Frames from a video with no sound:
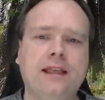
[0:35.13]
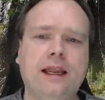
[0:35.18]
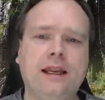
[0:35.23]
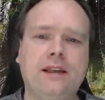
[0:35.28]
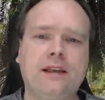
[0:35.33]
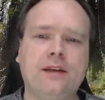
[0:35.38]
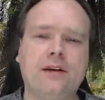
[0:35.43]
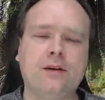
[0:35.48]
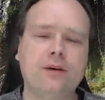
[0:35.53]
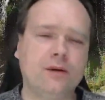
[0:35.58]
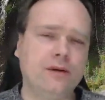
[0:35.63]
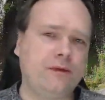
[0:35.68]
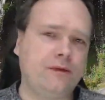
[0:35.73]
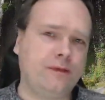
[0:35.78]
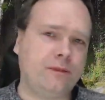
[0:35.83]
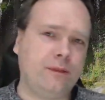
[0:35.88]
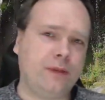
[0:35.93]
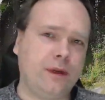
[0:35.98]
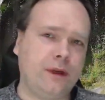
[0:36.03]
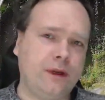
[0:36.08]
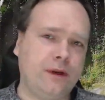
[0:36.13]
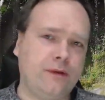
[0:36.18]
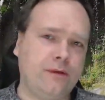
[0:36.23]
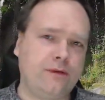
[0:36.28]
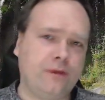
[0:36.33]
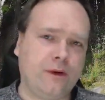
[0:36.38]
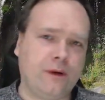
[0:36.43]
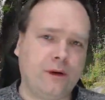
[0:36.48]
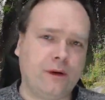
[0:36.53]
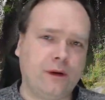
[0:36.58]
that good
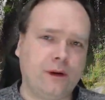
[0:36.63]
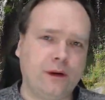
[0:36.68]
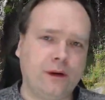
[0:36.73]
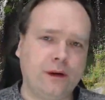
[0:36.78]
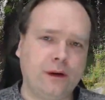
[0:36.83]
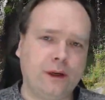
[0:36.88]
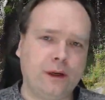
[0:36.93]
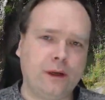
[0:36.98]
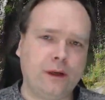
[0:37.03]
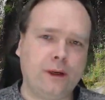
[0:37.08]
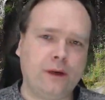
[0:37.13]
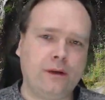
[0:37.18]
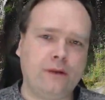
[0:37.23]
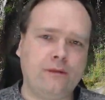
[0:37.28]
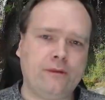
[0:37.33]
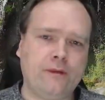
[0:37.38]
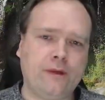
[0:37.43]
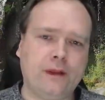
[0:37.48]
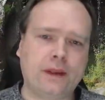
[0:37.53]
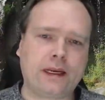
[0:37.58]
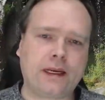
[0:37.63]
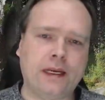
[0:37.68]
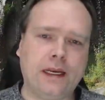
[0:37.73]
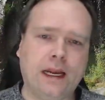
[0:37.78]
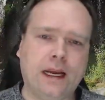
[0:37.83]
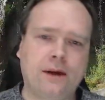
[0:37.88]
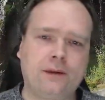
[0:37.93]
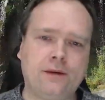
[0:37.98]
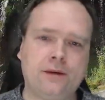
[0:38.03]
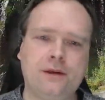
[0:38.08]
for the
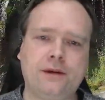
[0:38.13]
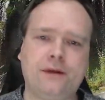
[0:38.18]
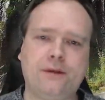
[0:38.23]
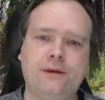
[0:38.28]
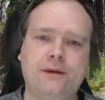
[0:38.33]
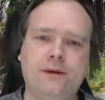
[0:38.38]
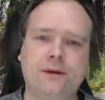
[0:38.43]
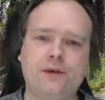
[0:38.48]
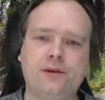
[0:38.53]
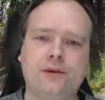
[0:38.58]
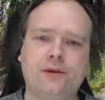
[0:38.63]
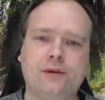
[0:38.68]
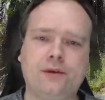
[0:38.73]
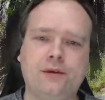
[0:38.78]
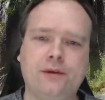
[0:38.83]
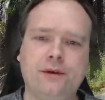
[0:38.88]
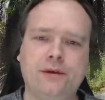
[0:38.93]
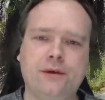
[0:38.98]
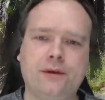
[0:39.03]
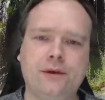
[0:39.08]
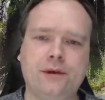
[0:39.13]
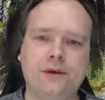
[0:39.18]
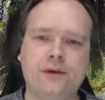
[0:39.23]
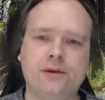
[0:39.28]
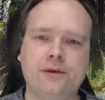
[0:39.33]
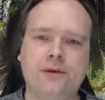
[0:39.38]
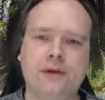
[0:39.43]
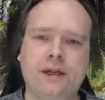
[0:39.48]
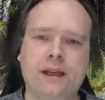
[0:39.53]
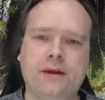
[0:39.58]
cloud if you want
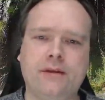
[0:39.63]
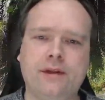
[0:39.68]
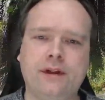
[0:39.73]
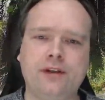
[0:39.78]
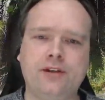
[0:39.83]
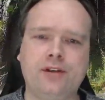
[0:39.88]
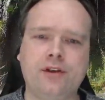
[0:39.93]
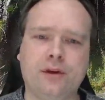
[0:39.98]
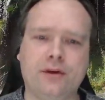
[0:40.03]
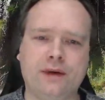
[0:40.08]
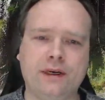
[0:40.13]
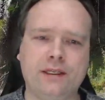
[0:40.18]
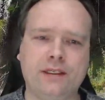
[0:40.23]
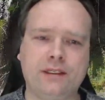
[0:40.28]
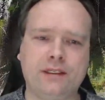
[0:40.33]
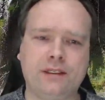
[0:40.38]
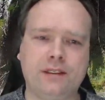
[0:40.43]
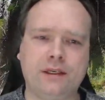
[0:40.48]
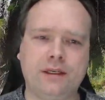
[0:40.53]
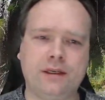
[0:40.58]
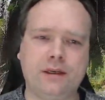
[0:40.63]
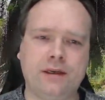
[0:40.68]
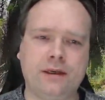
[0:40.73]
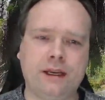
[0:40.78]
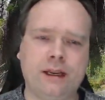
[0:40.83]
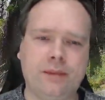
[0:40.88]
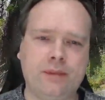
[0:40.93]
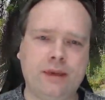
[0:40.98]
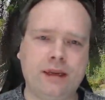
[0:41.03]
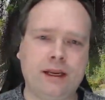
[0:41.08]
to have a serverless
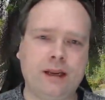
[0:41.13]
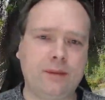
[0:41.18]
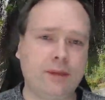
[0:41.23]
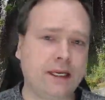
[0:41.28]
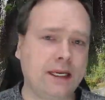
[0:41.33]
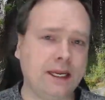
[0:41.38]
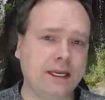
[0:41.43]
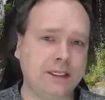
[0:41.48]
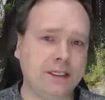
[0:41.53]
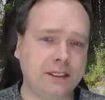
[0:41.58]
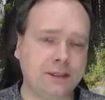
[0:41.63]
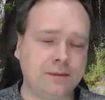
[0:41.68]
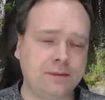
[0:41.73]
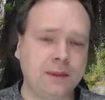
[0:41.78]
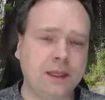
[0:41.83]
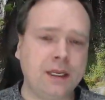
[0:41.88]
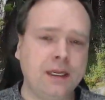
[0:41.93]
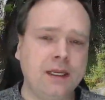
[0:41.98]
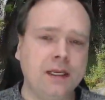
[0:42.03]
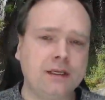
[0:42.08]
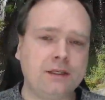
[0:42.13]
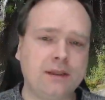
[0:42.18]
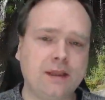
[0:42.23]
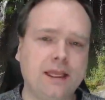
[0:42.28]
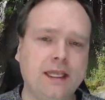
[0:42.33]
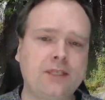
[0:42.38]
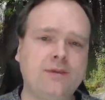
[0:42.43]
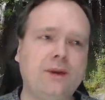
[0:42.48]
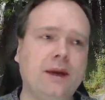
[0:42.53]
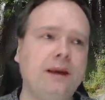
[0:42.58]
application. So
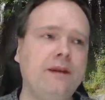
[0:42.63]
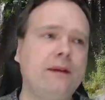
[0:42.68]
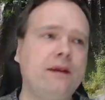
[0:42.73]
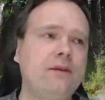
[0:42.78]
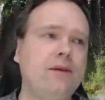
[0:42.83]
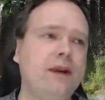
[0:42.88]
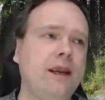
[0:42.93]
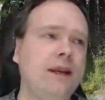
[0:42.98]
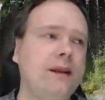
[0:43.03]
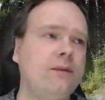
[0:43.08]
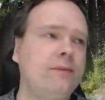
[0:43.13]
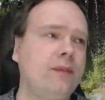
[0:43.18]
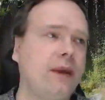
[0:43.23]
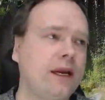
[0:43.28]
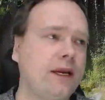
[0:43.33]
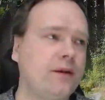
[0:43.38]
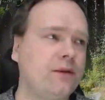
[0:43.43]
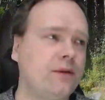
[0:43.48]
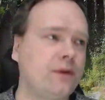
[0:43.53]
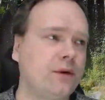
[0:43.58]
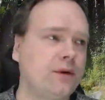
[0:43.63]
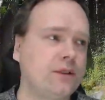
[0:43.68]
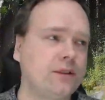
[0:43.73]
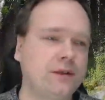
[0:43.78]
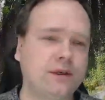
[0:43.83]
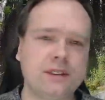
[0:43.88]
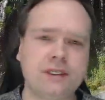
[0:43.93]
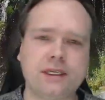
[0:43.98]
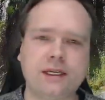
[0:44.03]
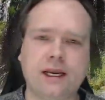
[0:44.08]
that's why they created Micronaut.
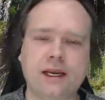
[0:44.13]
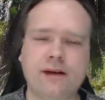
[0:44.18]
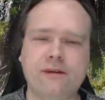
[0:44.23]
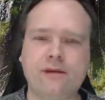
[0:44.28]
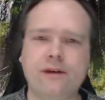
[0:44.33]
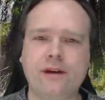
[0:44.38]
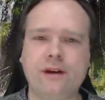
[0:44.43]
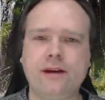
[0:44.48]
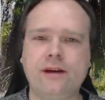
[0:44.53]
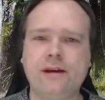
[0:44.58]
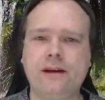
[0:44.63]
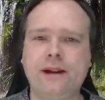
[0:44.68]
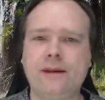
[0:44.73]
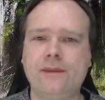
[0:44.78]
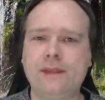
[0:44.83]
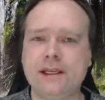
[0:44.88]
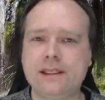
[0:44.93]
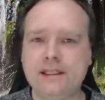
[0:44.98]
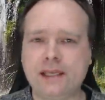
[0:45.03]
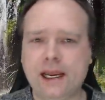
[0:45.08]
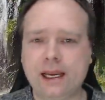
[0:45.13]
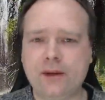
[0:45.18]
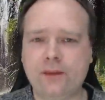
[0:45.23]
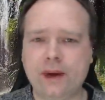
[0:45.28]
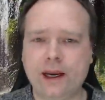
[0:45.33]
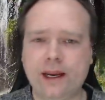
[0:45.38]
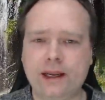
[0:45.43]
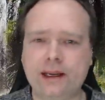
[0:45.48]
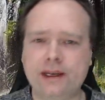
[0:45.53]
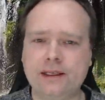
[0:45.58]
So it's a kind of it's
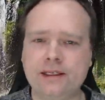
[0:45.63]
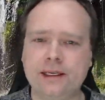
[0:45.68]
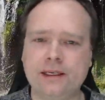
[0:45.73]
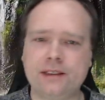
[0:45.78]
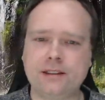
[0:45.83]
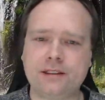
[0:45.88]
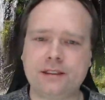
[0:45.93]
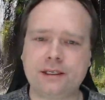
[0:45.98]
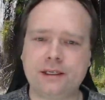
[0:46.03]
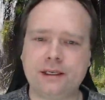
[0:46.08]
lightweight.